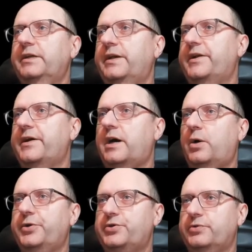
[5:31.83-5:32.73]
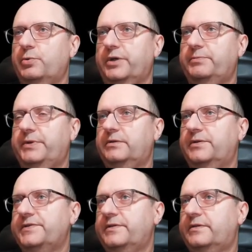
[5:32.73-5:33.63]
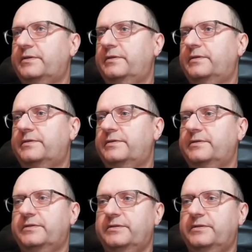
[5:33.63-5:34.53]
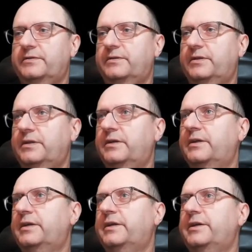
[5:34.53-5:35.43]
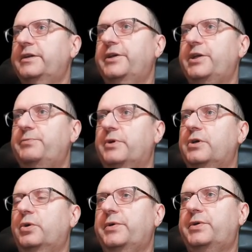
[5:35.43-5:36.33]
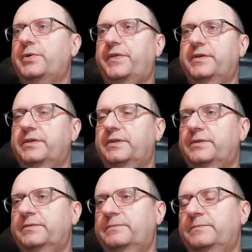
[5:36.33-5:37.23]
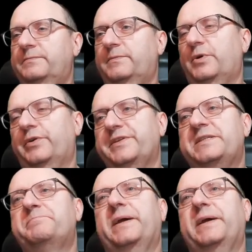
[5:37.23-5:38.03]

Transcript: And now it should work because it will go to the, it's